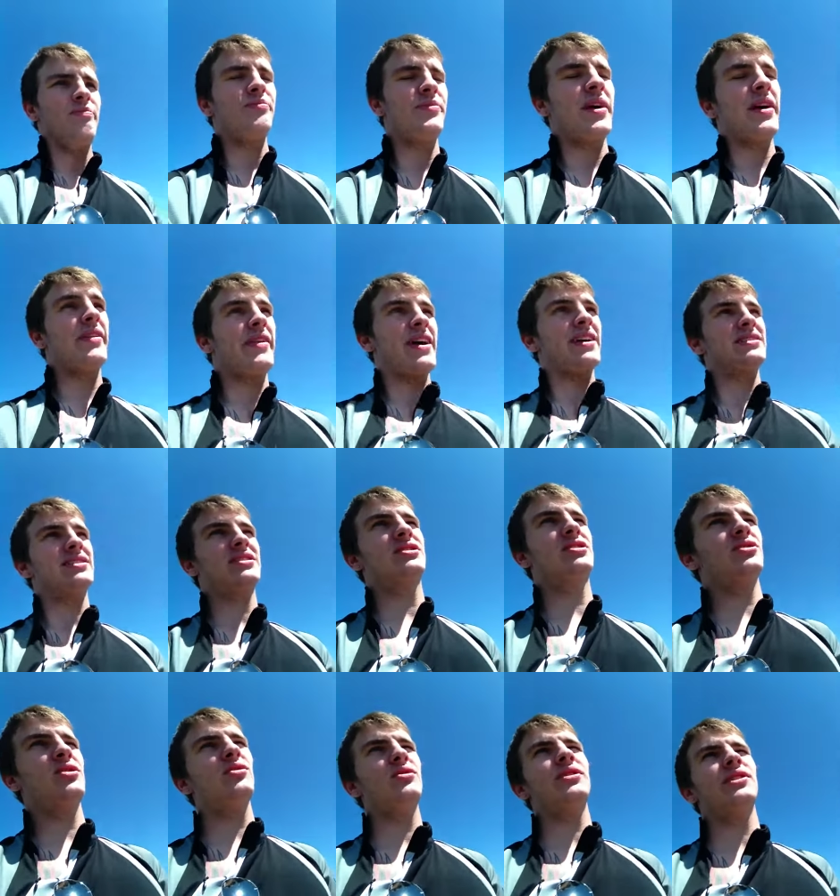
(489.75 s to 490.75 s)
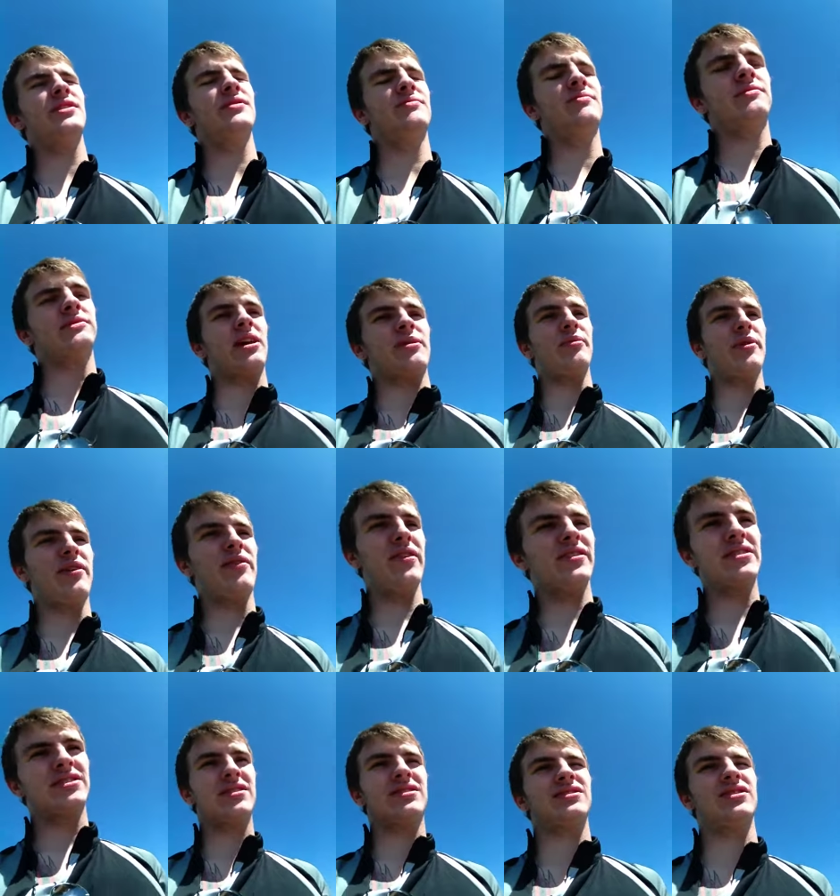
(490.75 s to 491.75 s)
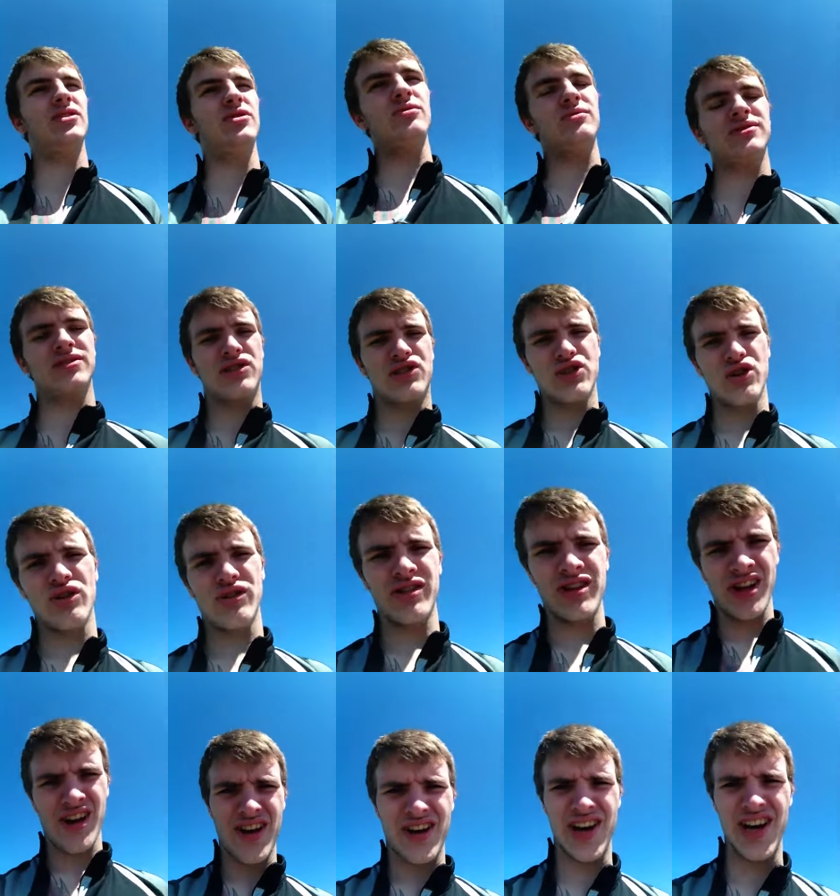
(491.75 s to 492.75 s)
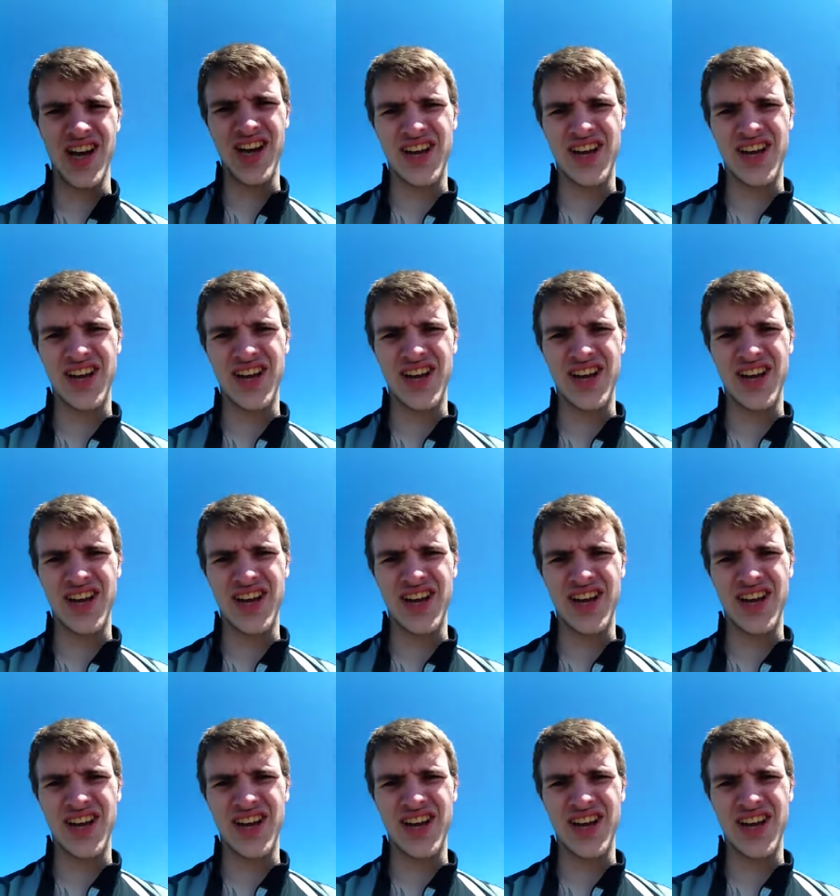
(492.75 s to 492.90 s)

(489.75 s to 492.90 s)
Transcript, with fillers: That's due to, I believe it's Newton's third law?